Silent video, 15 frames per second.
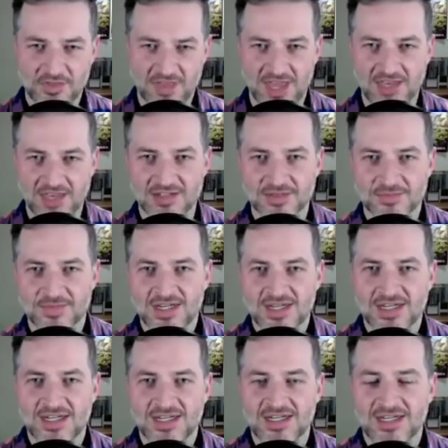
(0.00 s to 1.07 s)
and.
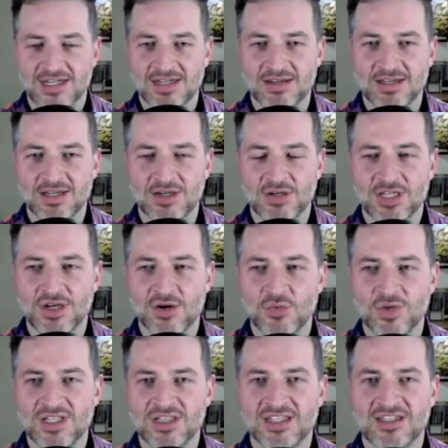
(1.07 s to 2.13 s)

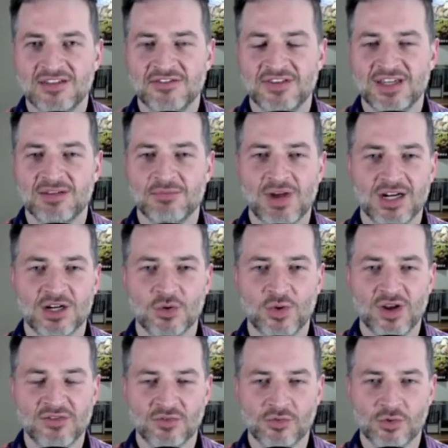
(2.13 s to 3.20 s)
We live in a
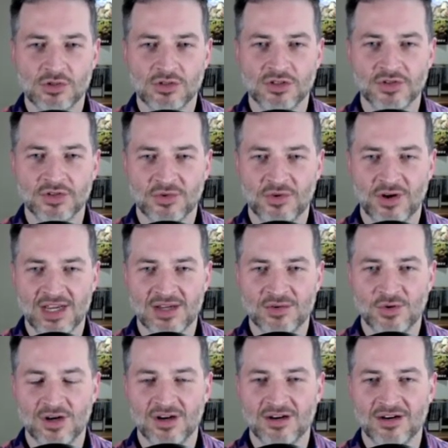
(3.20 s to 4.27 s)
microwave world, right,
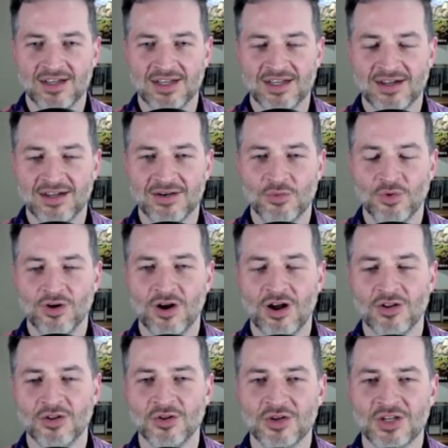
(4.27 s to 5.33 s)
where we're
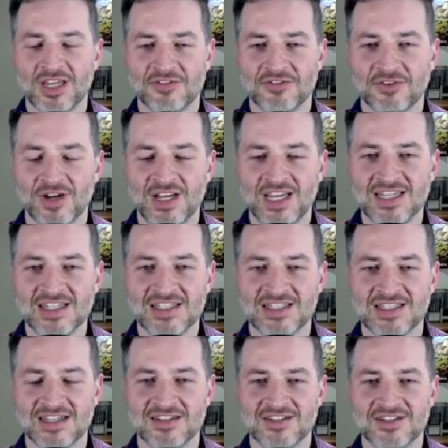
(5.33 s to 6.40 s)
all looking for
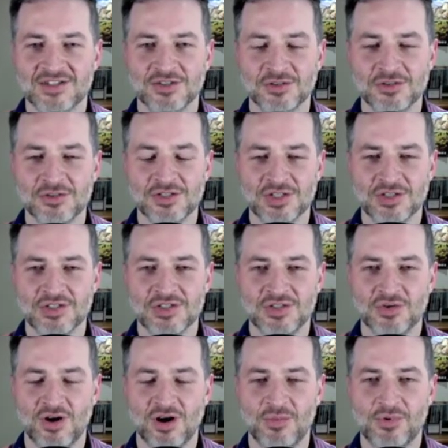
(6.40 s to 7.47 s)
instant solutions
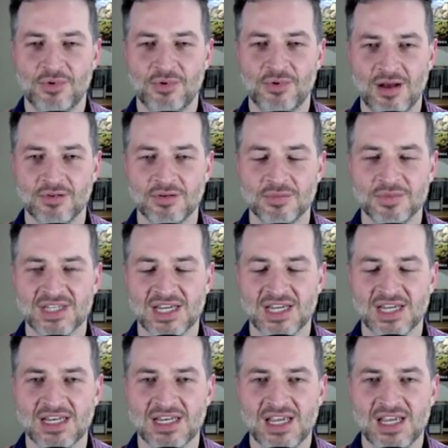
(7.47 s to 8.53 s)
to our problems.
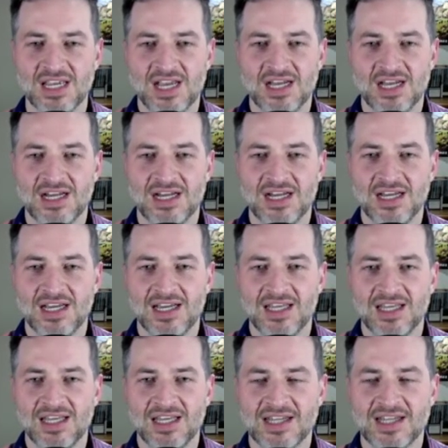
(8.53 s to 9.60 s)
And
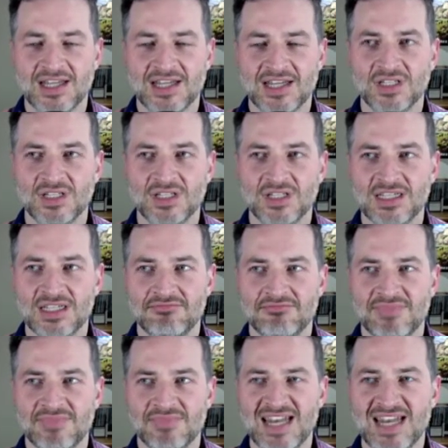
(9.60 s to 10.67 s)
that's a really
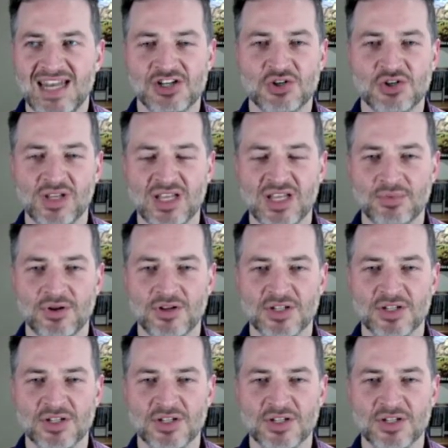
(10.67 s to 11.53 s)
natural impulse,